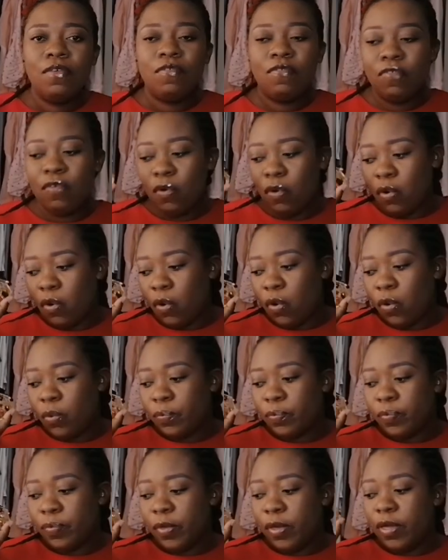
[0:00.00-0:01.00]

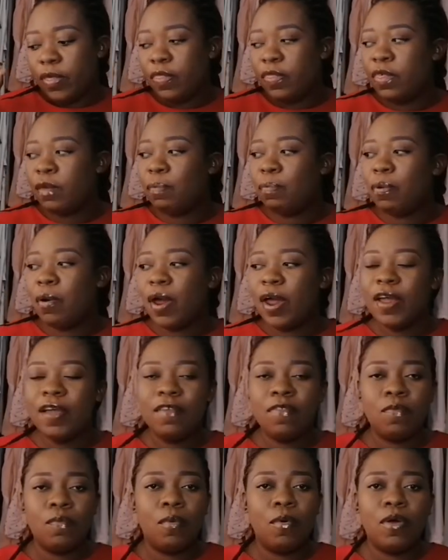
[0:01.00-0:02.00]
So the
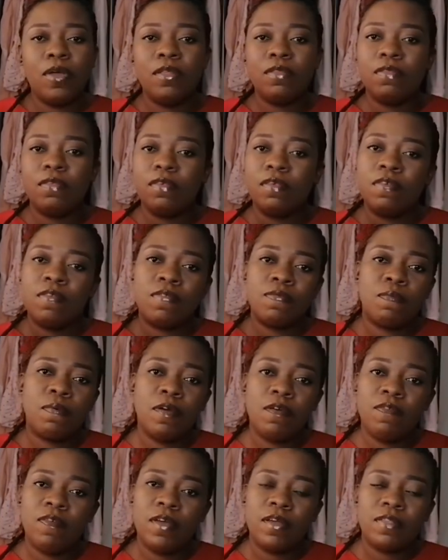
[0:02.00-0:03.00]
price point is
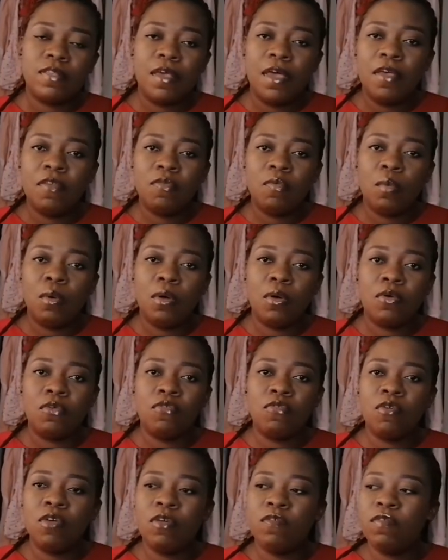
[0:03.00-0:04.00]
perfect as
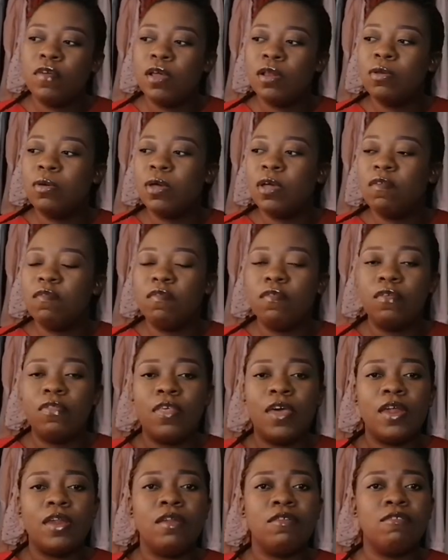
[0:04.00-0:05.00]
well. So if you're looking for
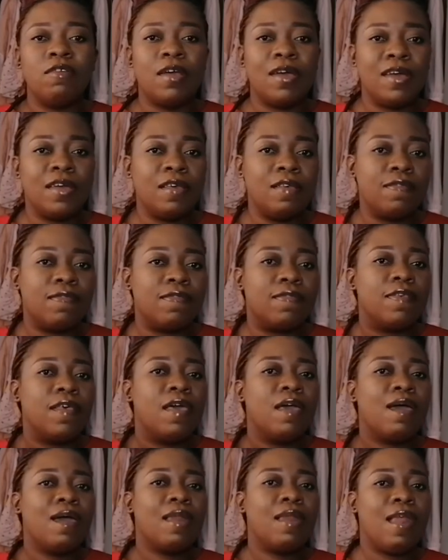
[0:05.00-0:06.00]
that nice,
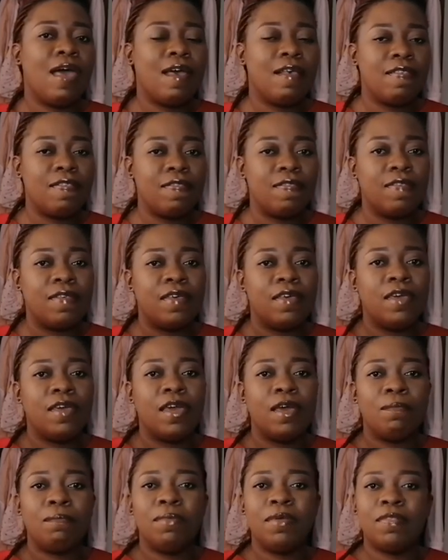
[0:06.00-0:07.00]

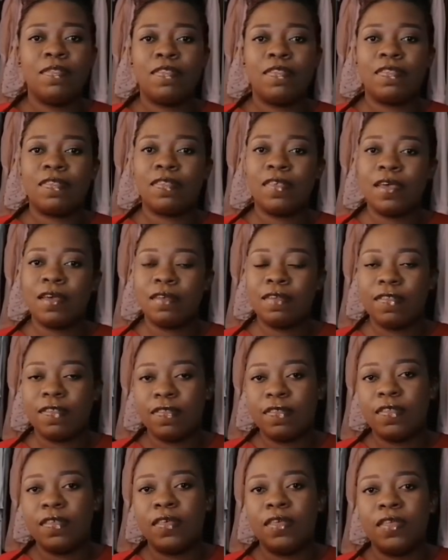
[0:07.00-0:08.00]
classy, a bit
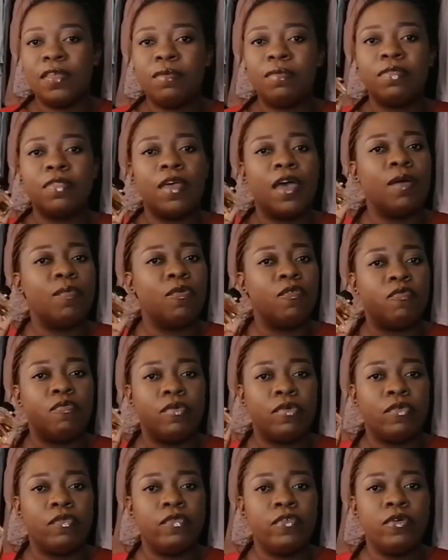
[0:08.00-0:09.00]
sexy type of
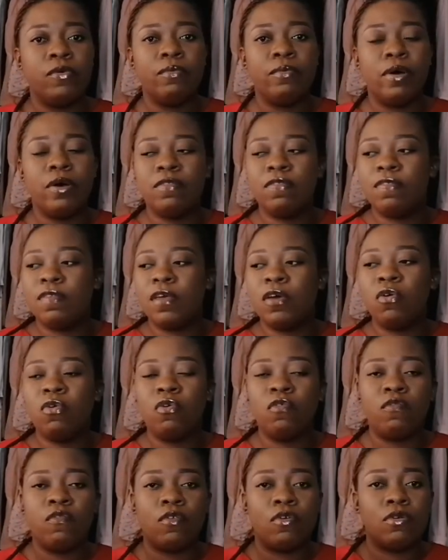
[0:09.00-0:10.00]
perfume, I'd say
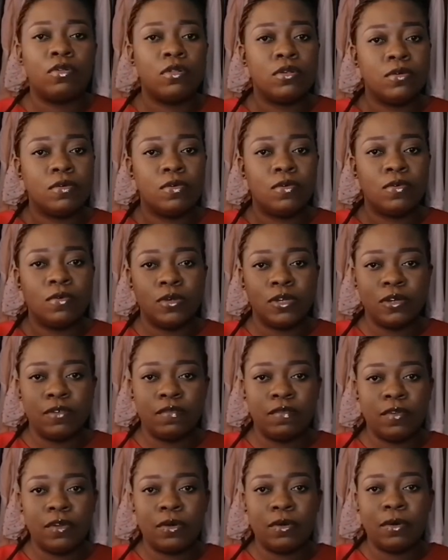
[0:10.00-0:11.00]
go for
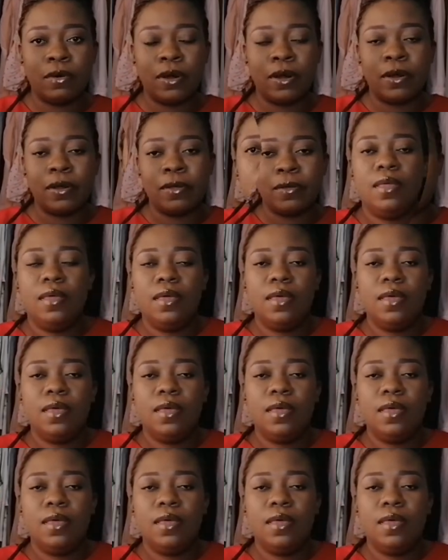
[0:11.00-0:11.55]
Gucci Flora.